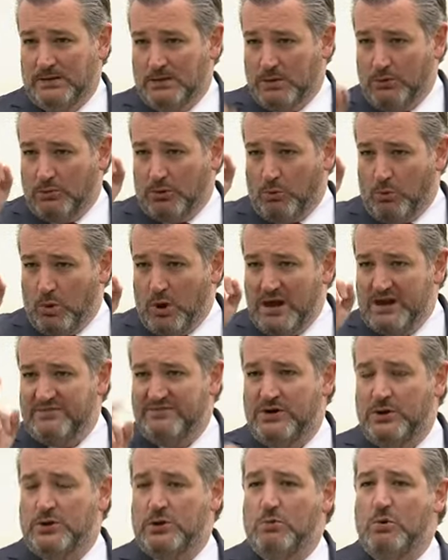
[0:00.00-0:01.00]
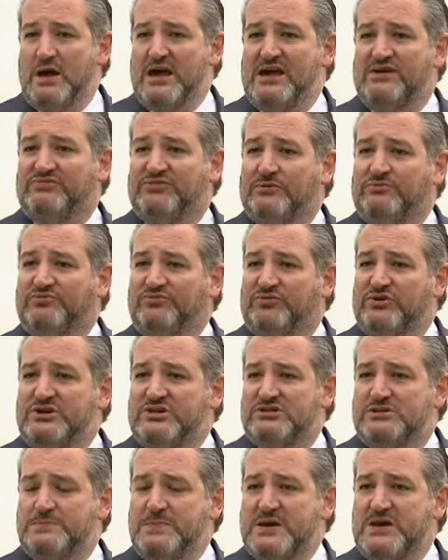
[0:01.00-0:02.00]
We're one vote away from free
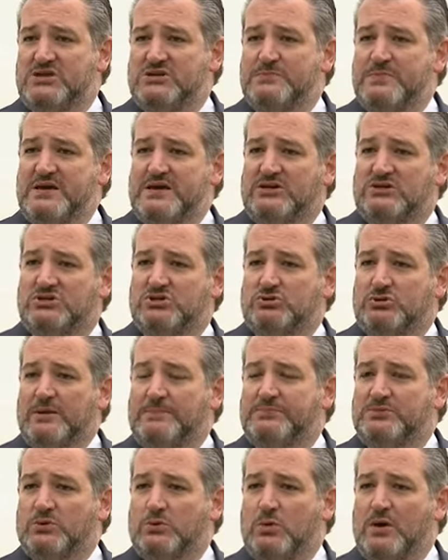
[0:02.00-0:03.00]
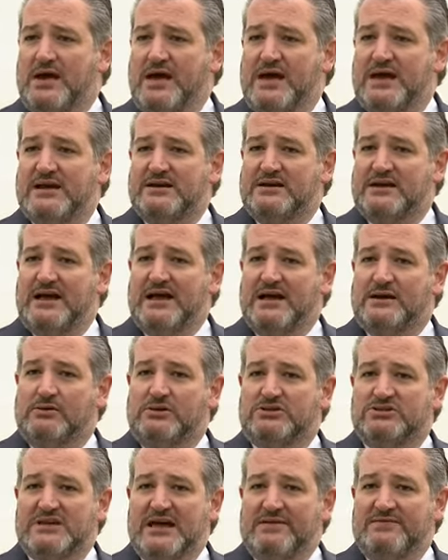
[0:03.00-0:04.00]
speech being stripped away and
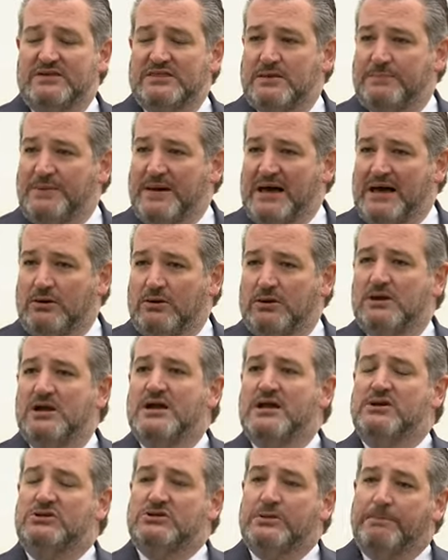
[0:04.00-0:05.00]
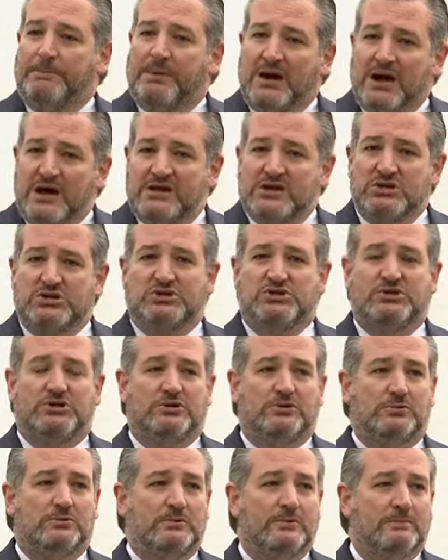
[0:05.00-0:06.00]
Congress having the power to punish
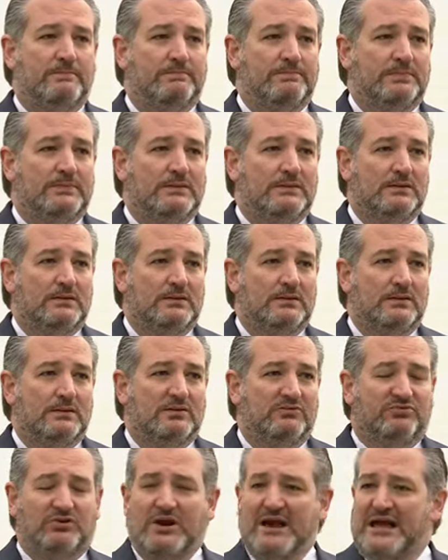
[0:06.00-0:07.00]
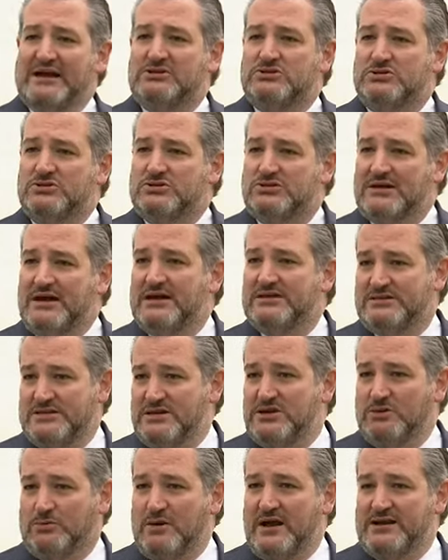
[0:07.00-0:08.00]
you for exercising
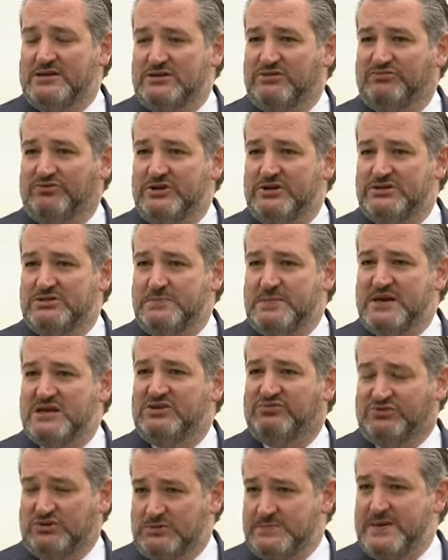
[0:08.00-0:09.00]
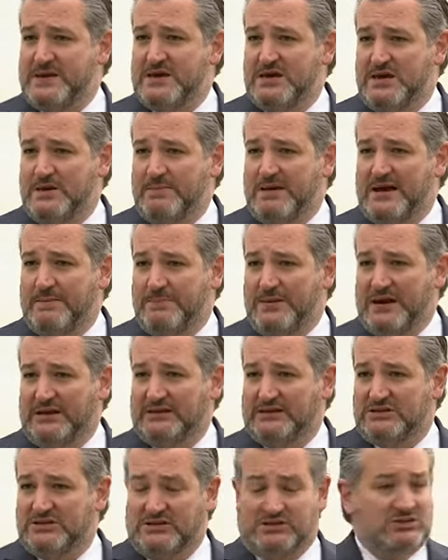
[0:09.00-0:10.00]
your right to free speech, for speaking about
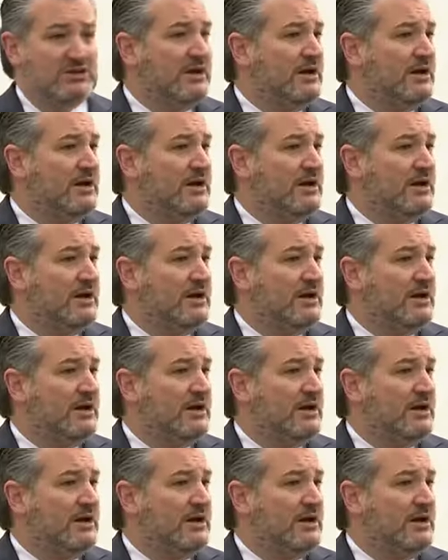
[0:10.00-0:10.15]
politics.